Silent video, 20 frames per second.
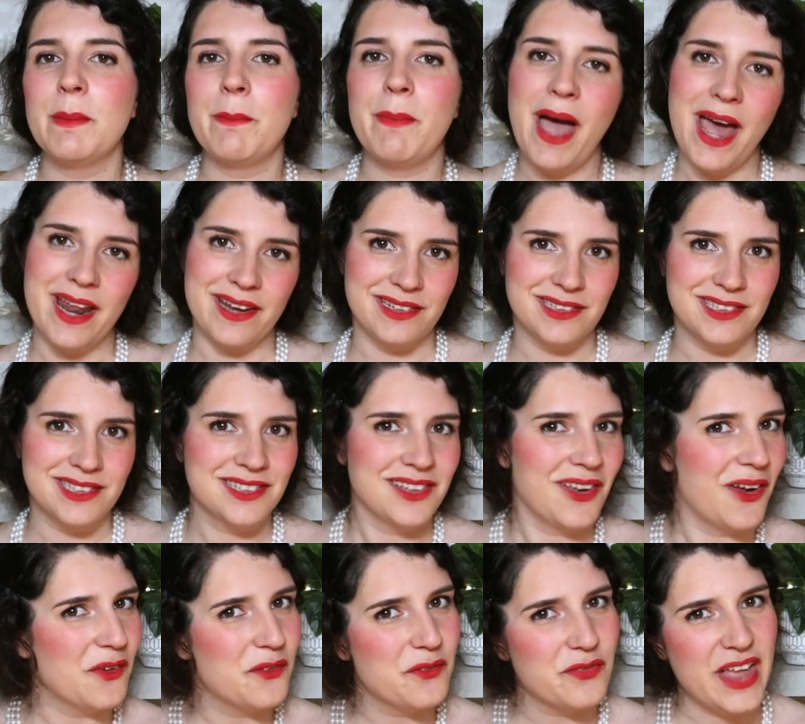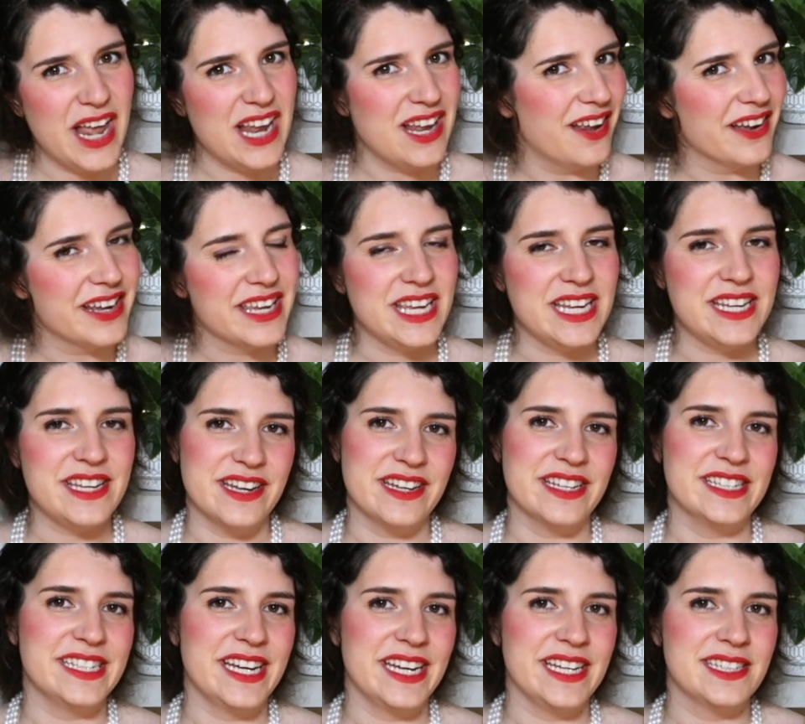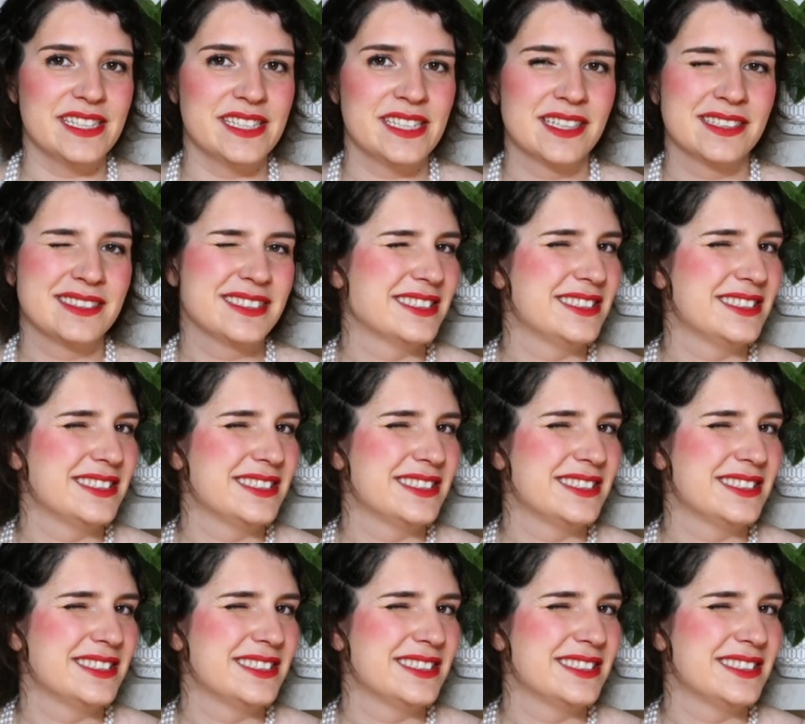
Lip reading: the pants off their lucky dinner date.